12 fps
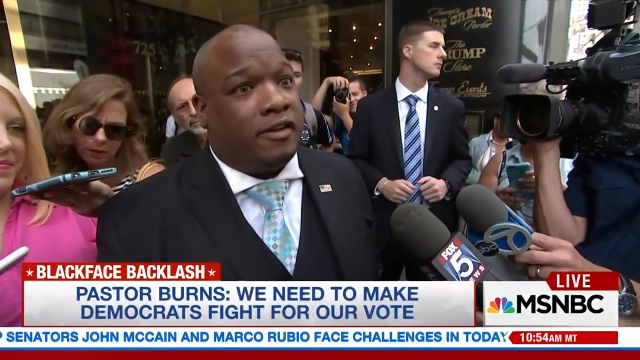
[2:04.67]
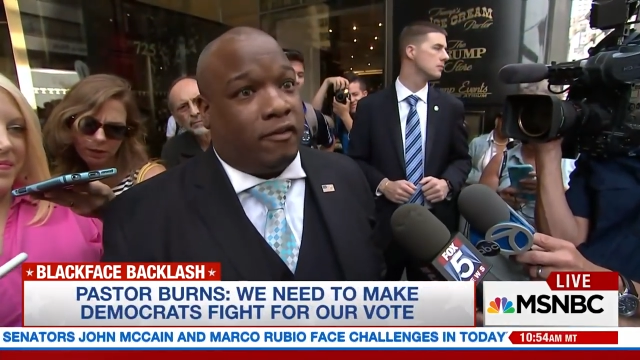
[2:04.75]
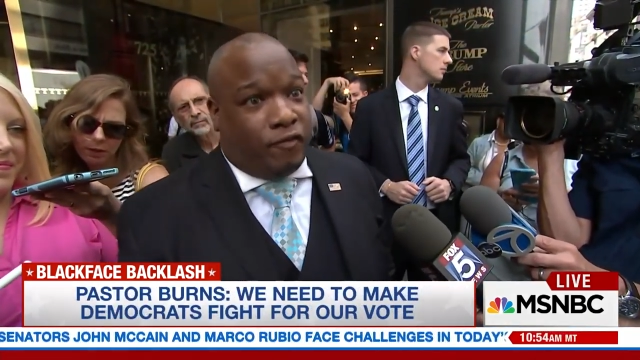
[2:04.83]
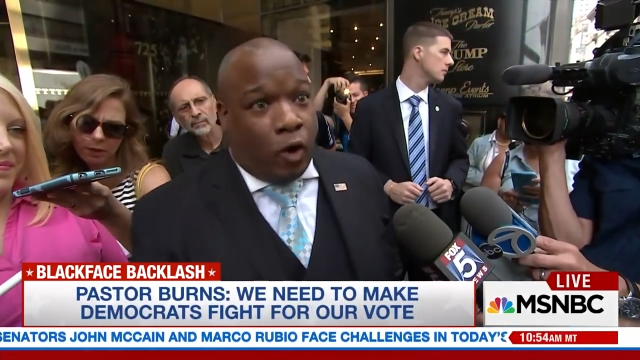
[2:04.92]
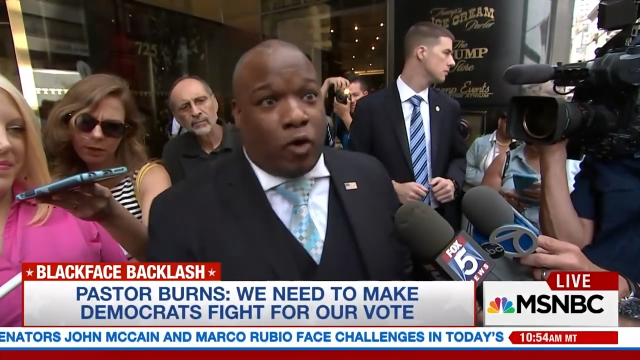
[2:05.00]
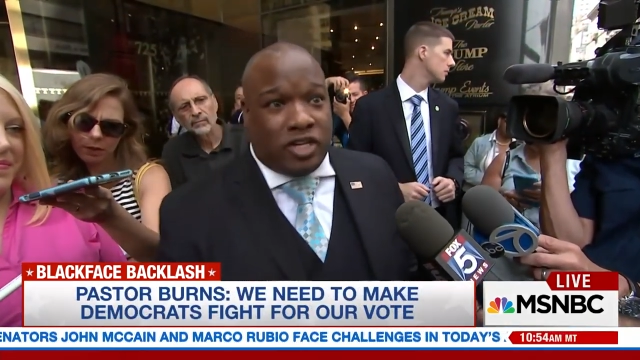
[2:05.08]

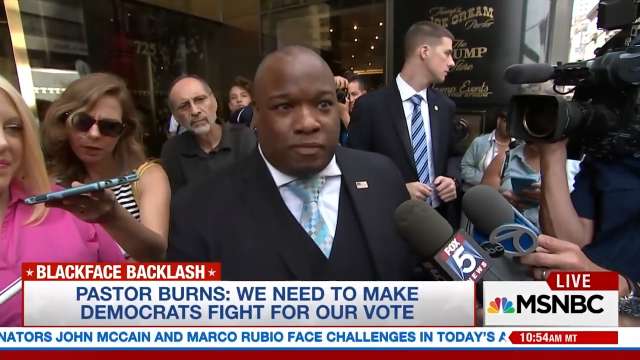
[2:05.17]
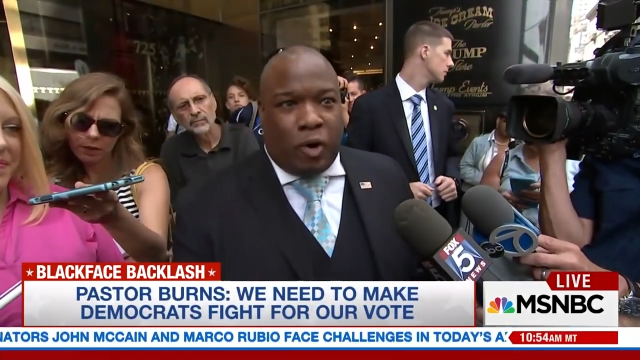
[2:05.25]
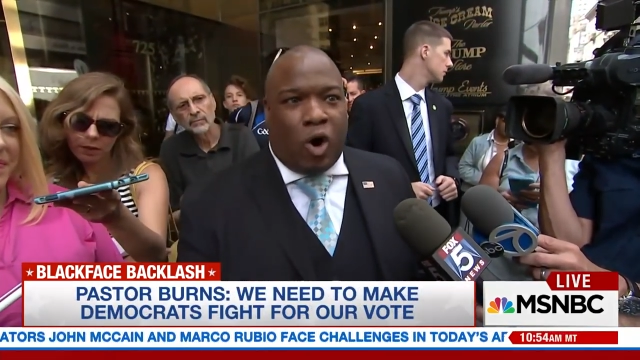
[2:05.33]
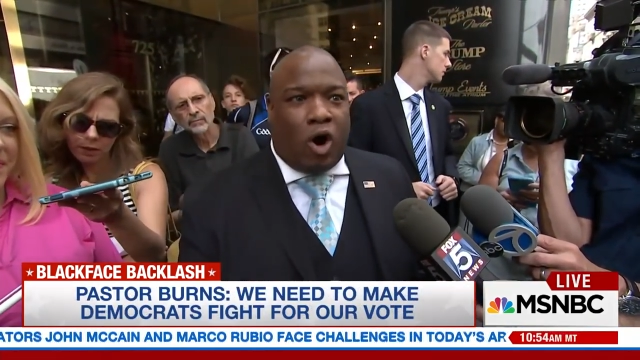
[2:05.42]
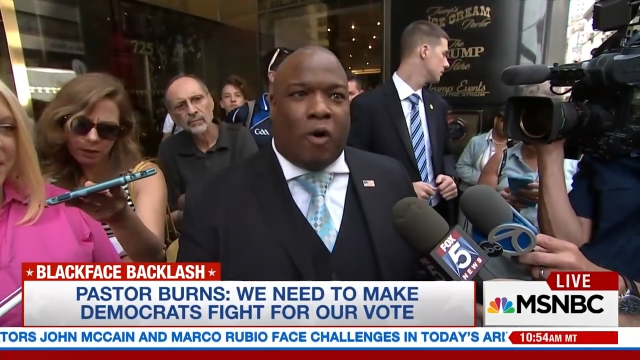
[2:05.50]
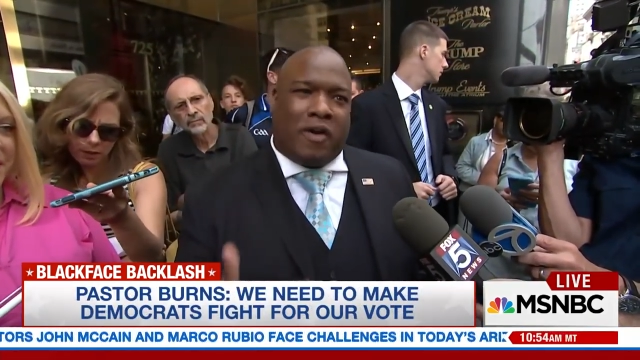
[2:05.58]
Speaker 1: Yeah, well, I mean,
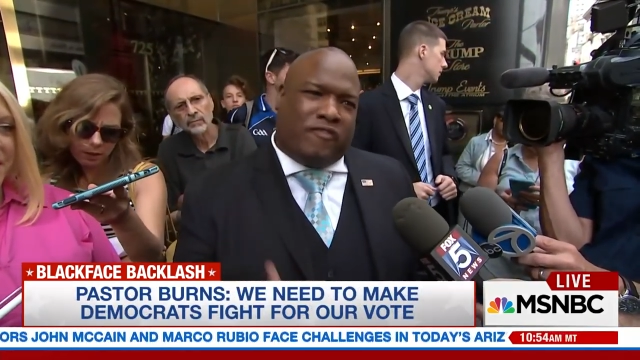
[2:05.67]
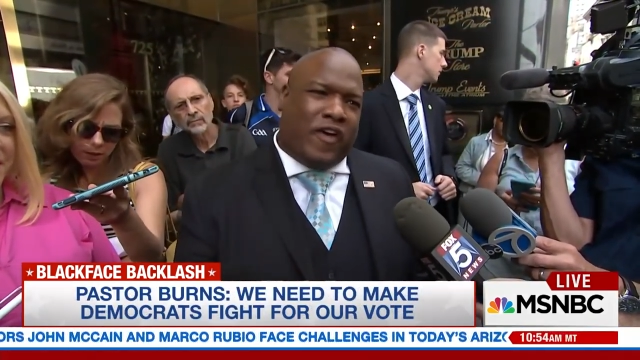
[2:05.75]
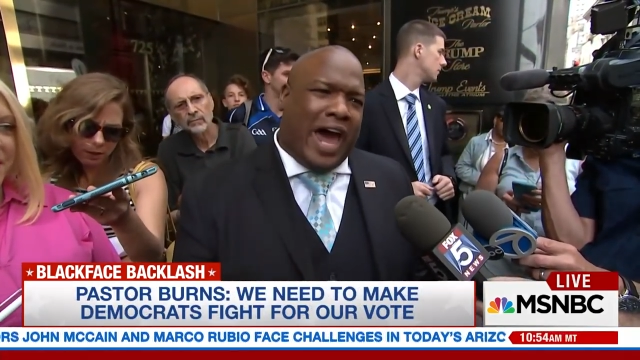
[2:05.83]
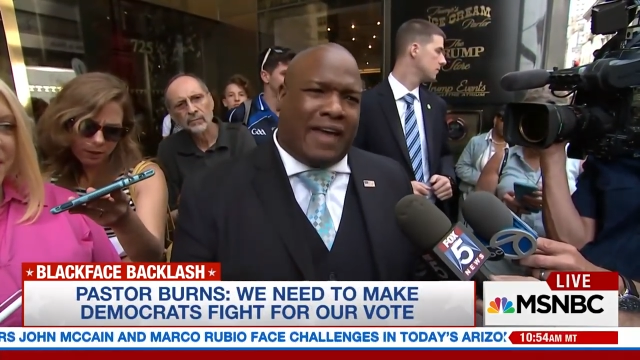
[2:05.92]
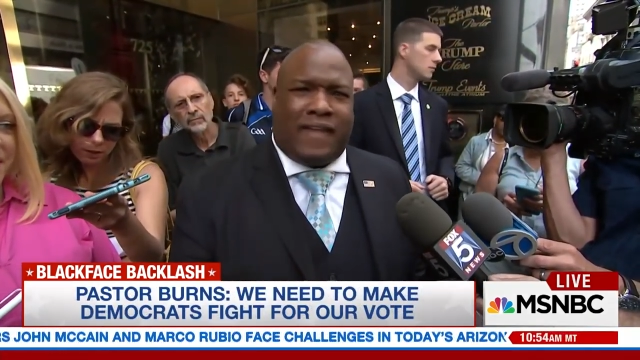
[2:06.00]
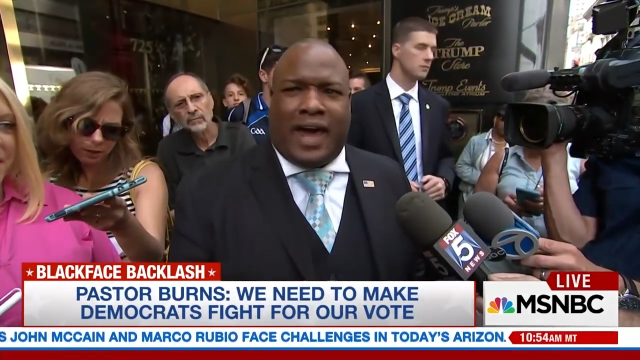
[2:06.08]
he screwed
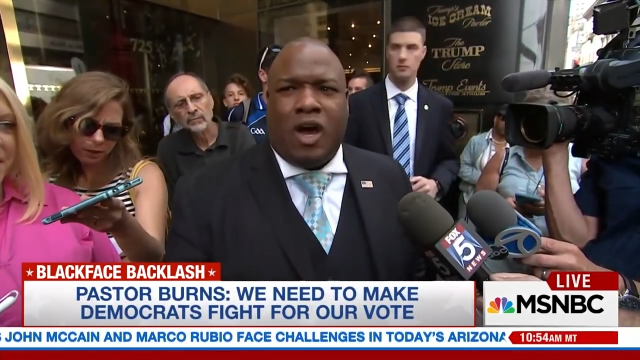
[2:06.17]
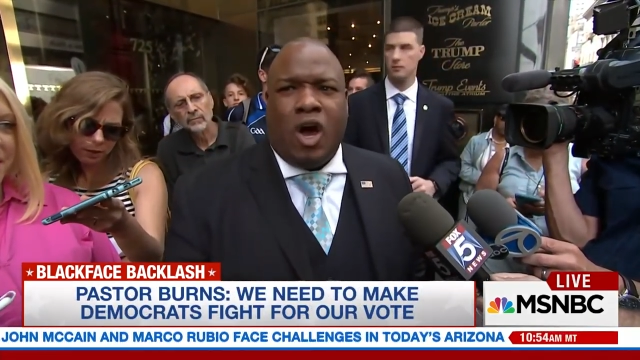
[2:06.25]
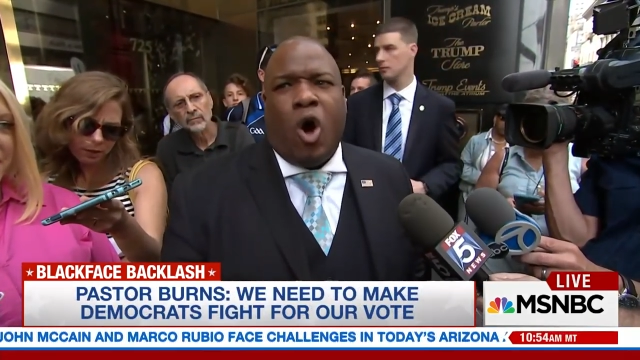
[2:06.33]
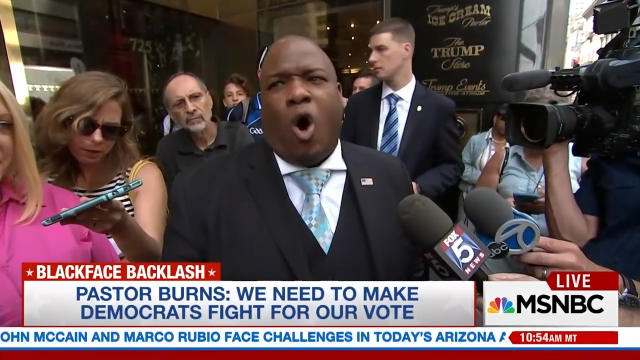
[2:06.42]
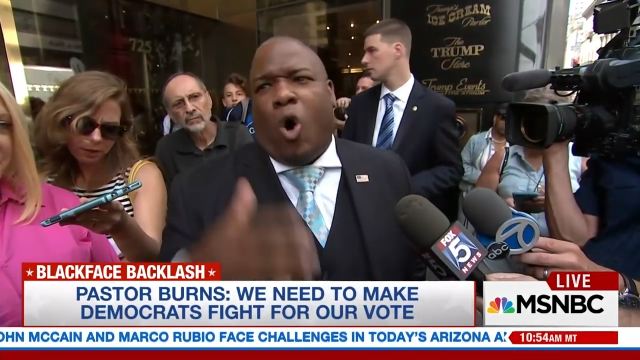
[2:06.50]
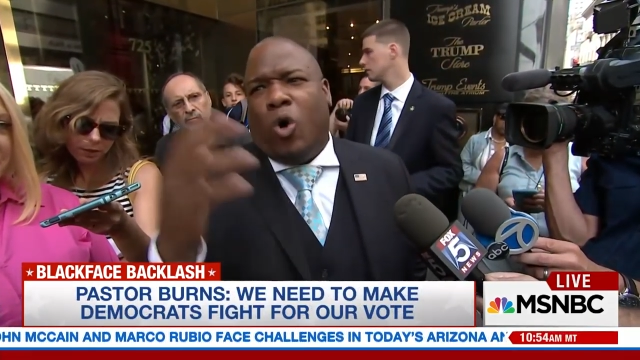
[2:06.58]
up,
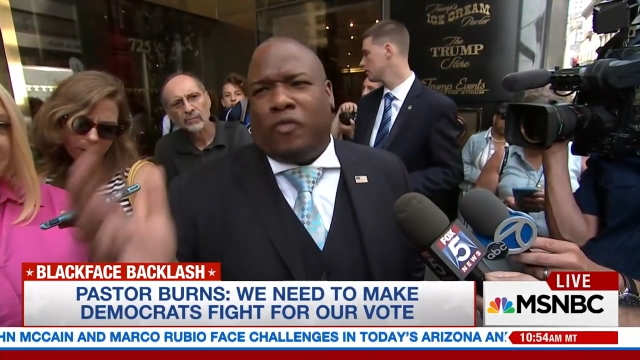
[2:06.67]
and uh,